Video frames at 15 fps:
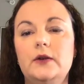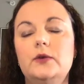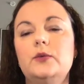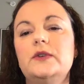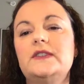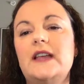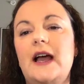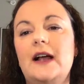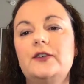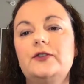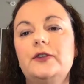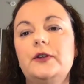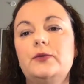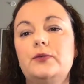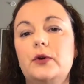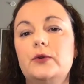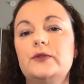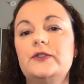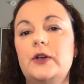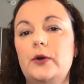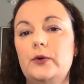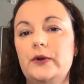was actually
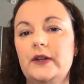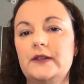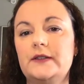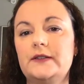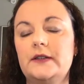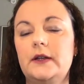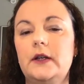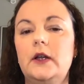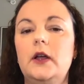Rose Otis.